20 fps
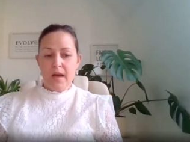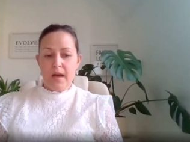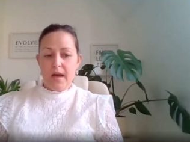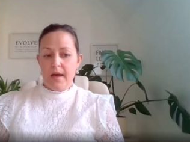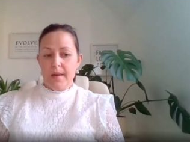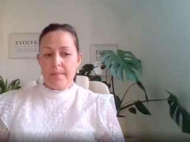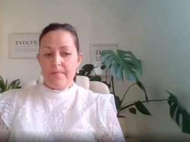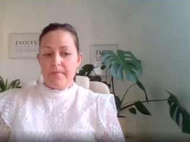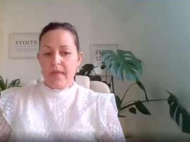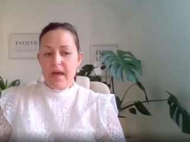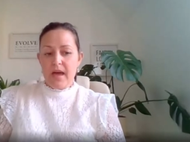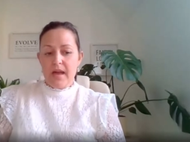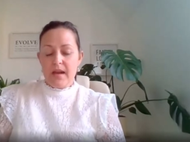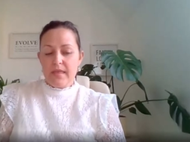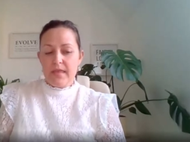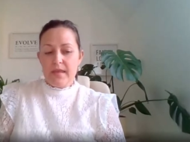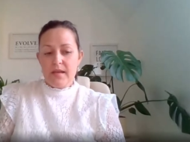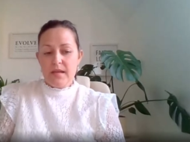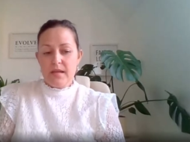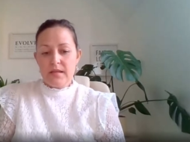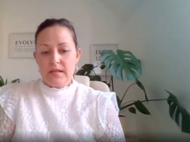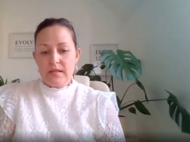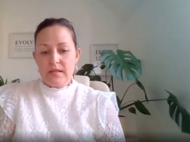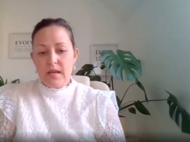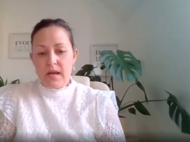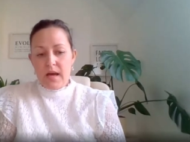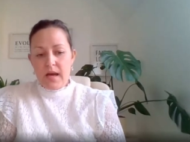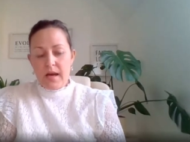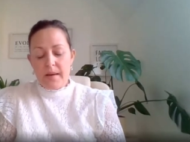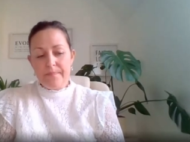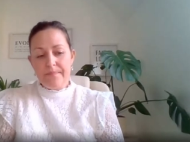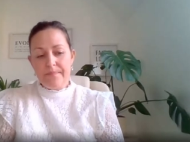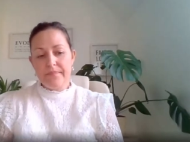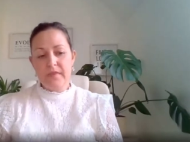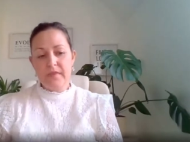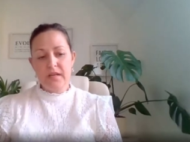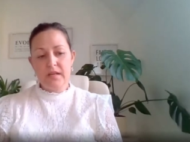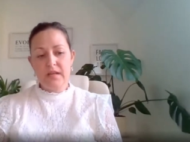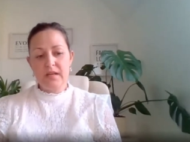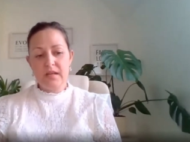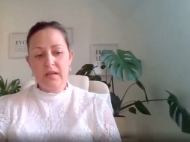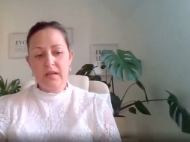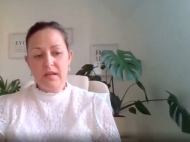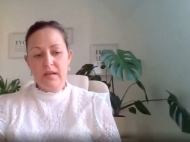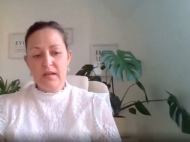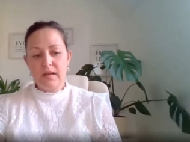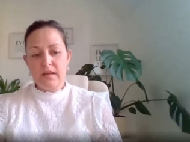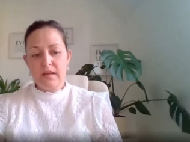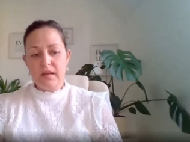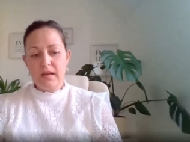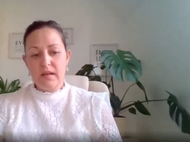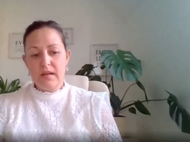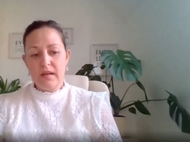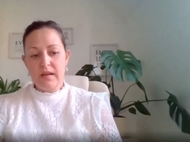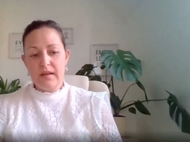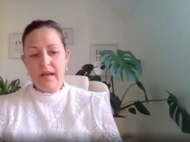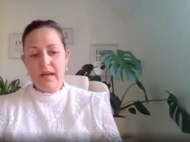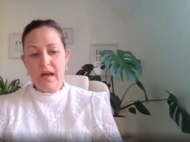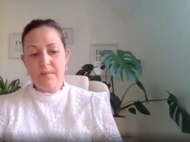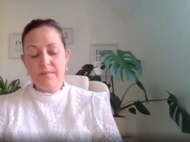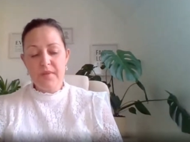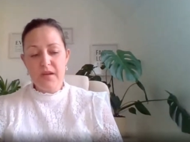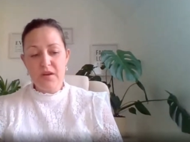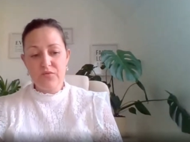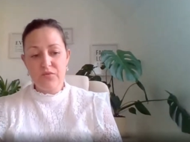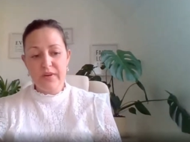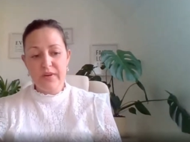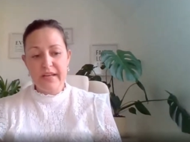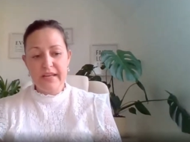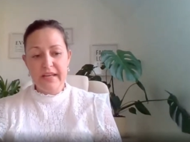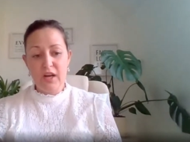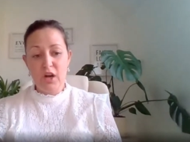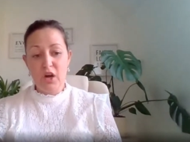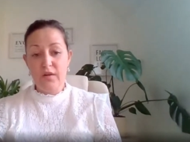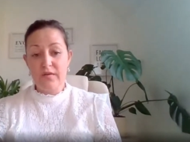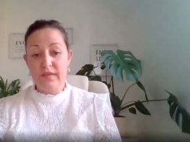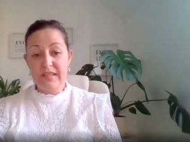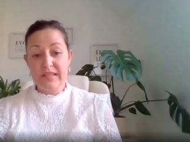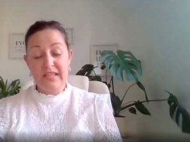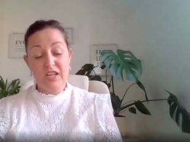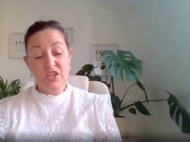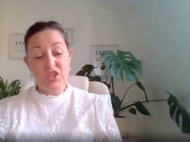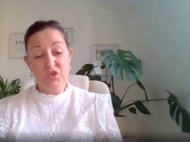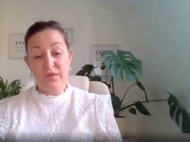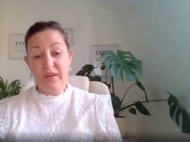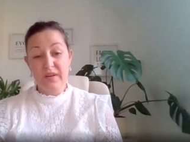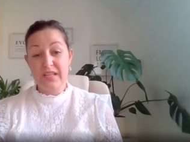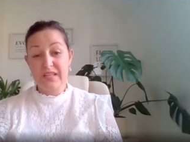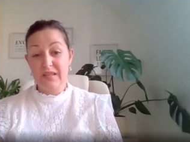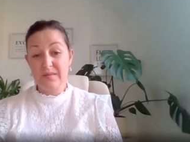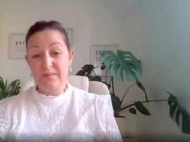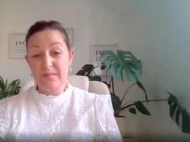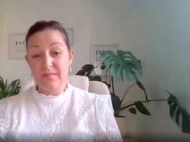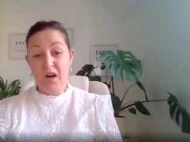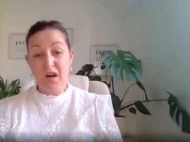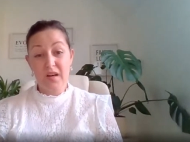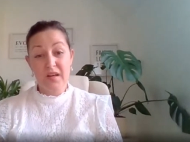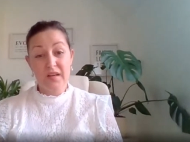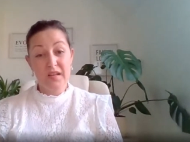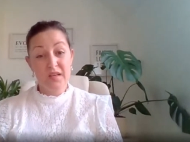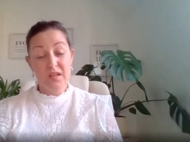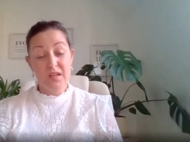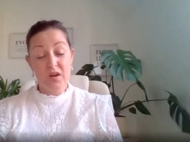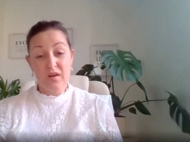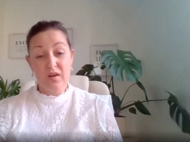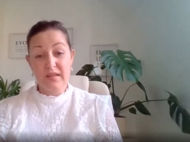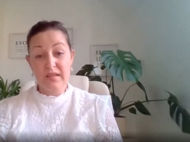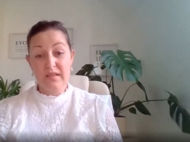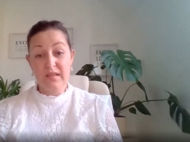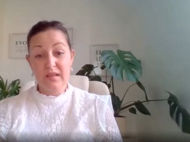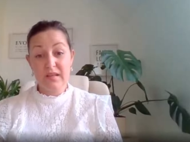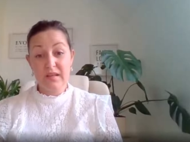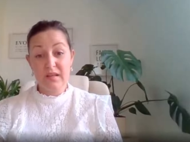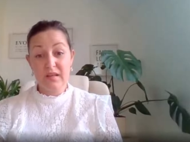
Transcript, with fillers: Um, and I think it's um, it it can be a really oversaturated market, can't it?